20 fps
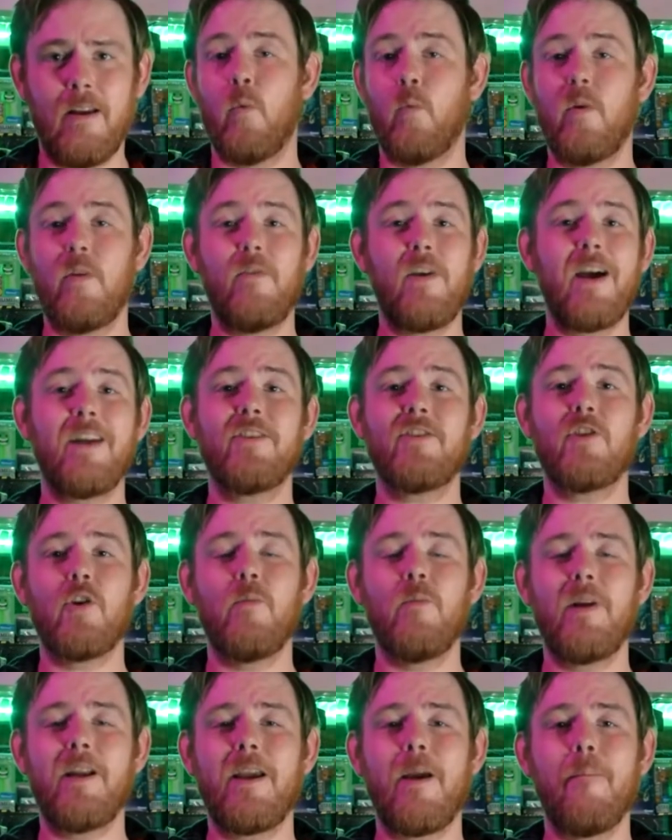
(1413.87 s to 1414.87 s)
We've got so
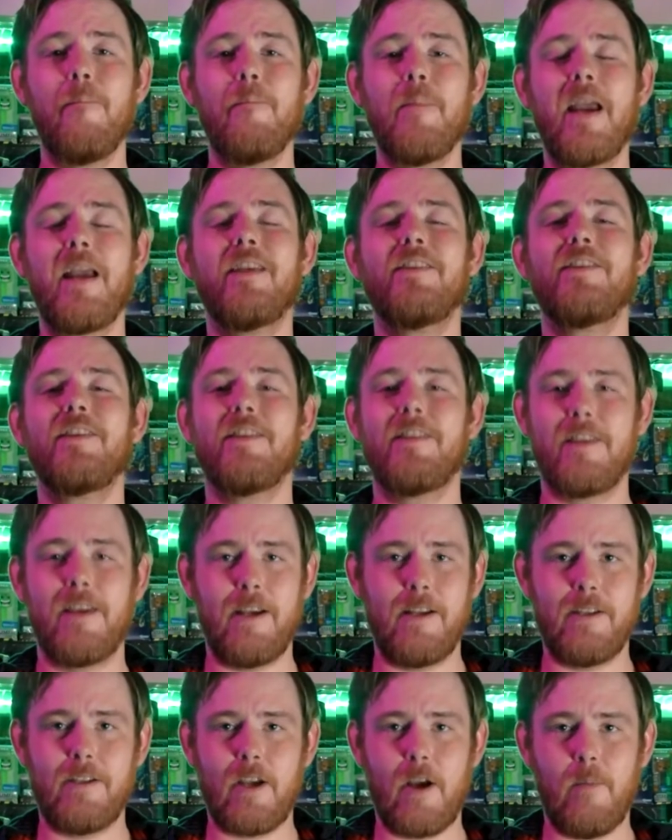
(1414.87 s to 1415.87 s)
many amazing
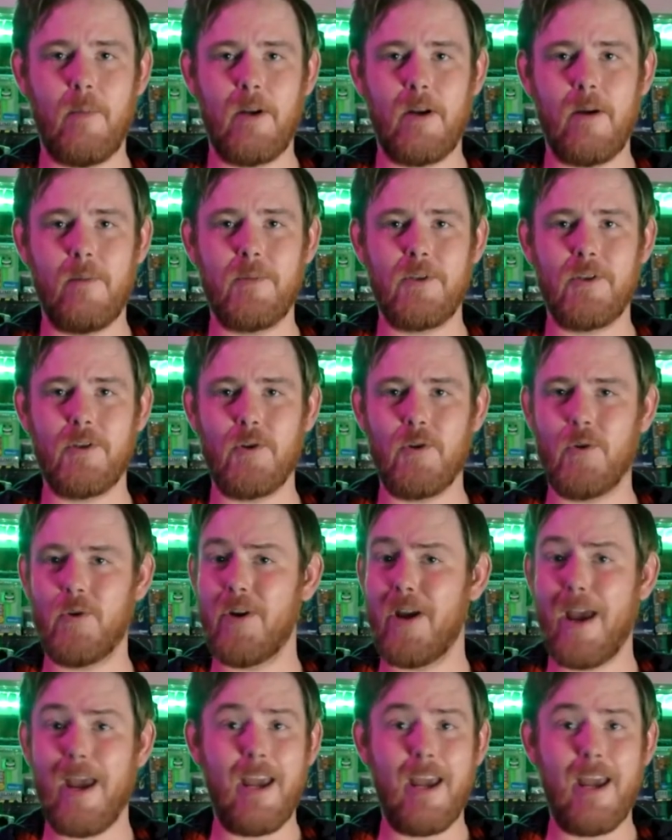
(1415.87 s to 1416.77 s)
things coming up soon,